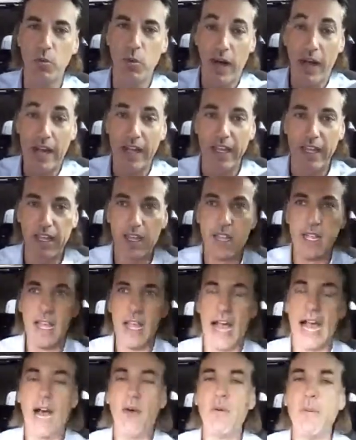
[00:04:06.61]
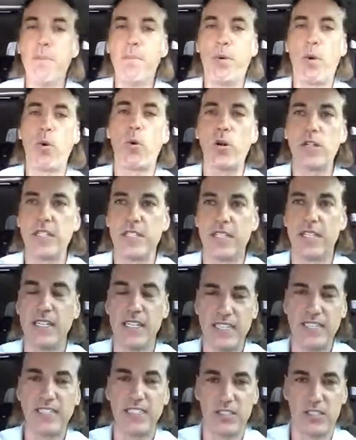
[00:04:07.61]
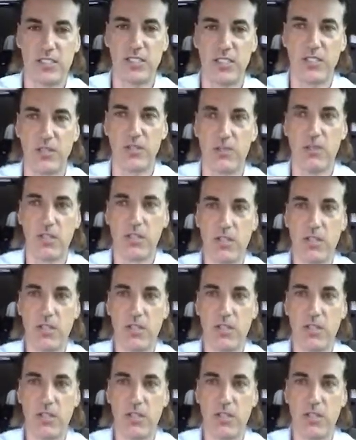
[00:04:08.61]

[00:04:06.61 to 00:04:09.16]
want it? How important is it to you,